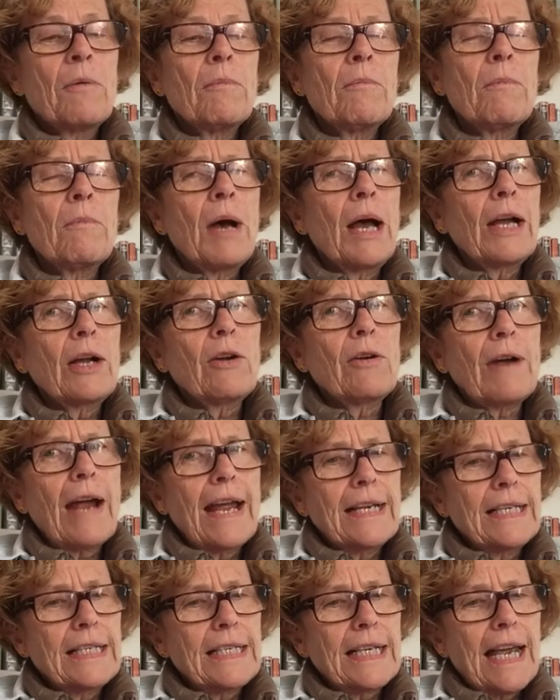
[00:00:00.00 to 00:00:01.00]
My
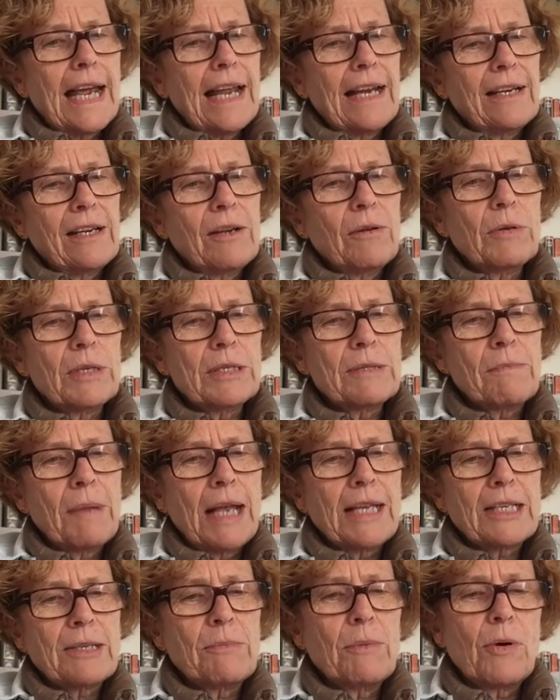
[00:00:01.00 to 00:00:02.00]
granddad was
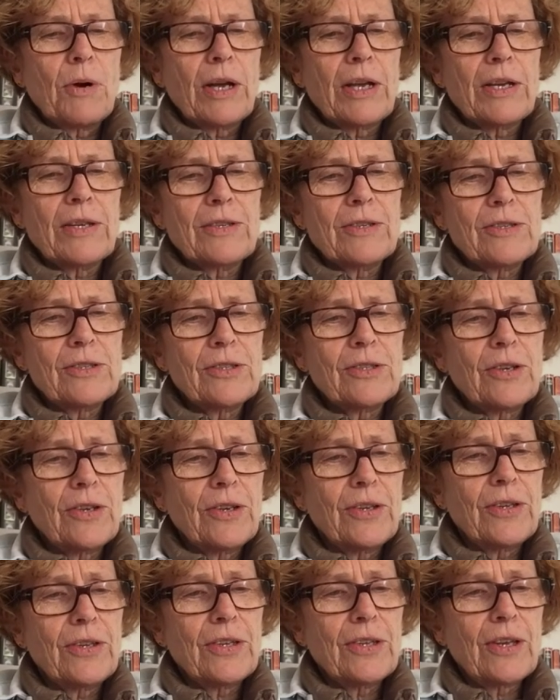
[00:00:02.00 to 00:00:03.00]
much more
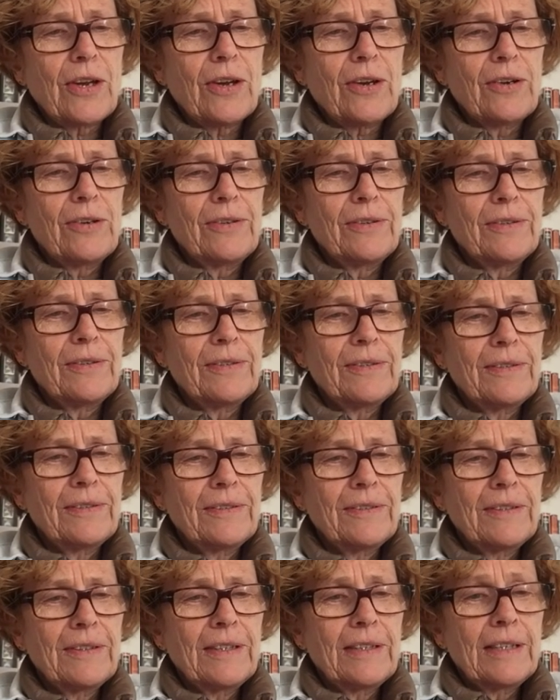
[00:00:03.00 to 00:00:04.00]
concerned though.
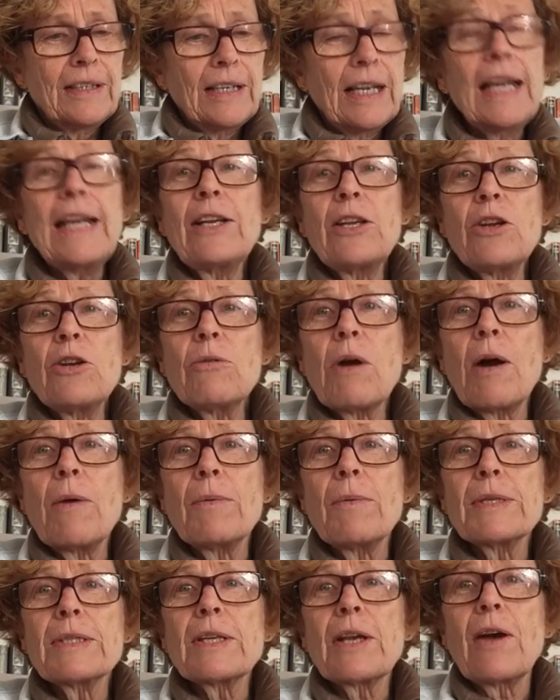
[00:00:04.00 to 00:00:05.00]
He knew I
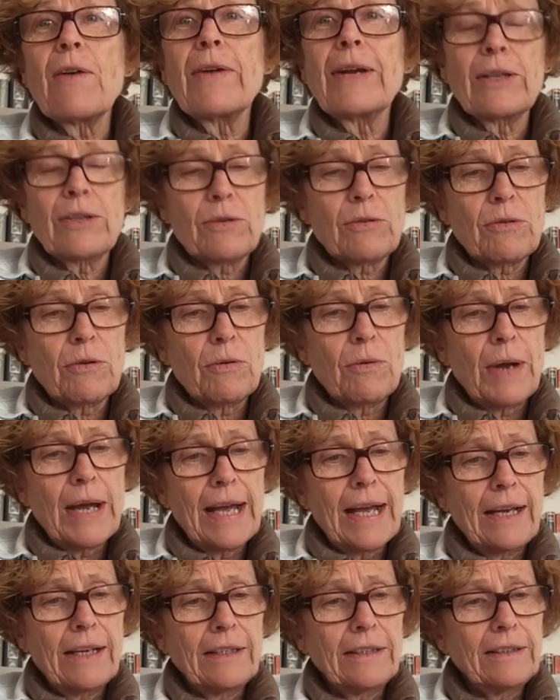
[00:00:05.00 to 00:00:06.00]
was going through
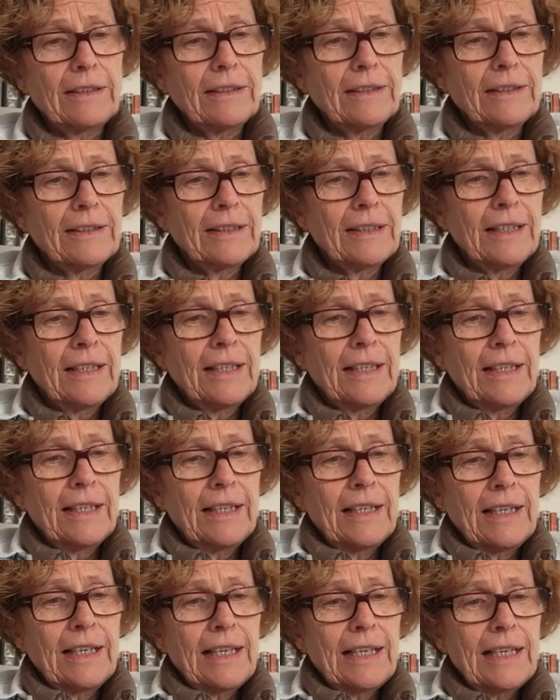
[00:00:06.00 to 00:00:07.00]
hell.
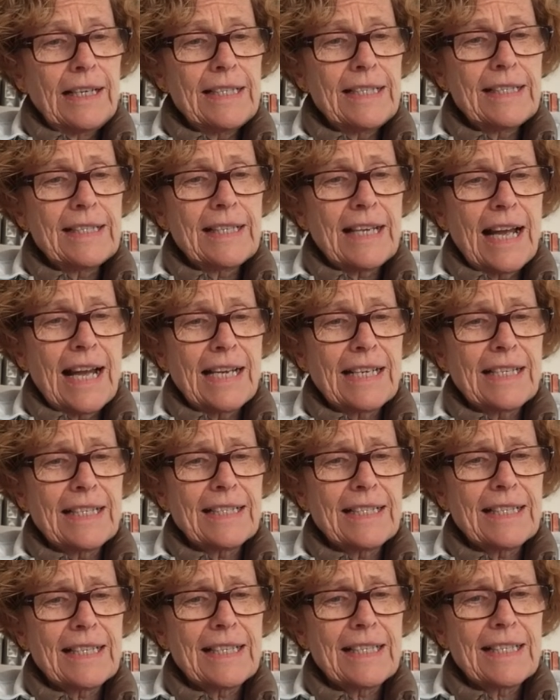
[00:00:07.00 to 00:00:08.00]
He
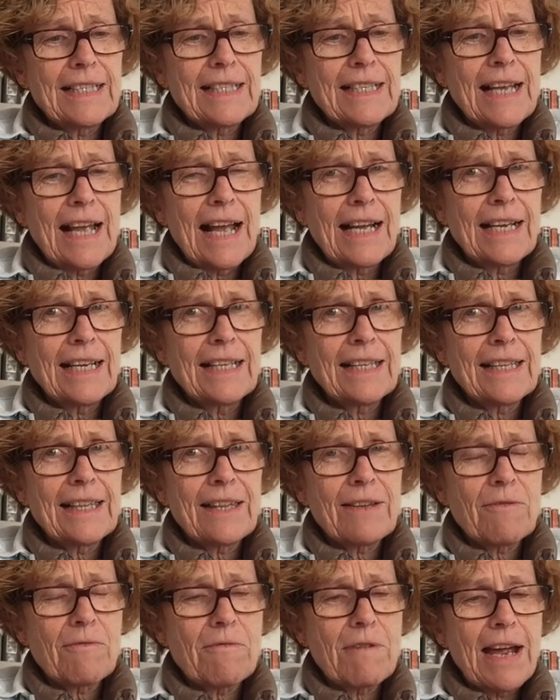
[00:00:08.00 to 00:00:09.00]
started to tug at
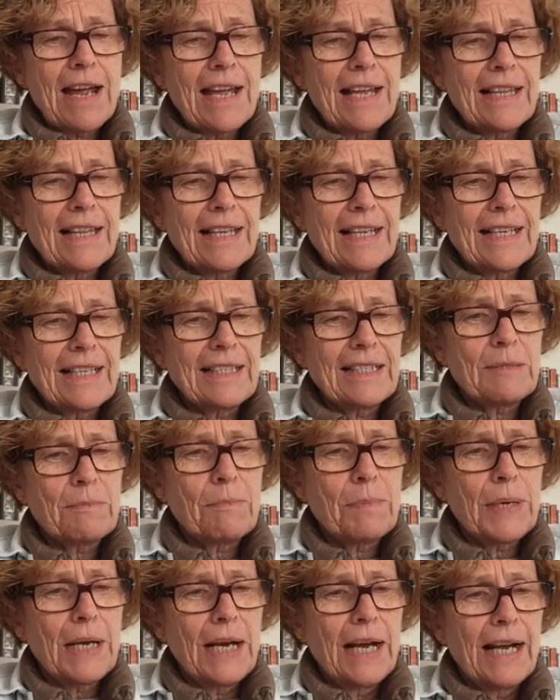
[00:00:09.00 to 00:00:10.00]
the railings,
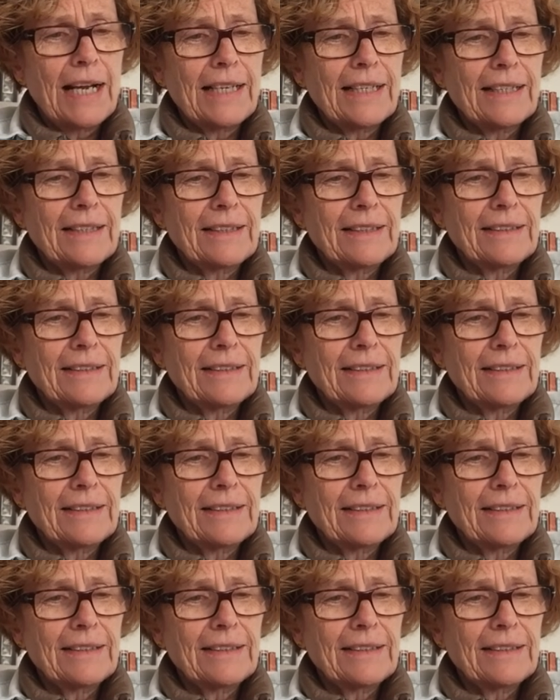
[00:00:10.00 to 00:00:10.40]
but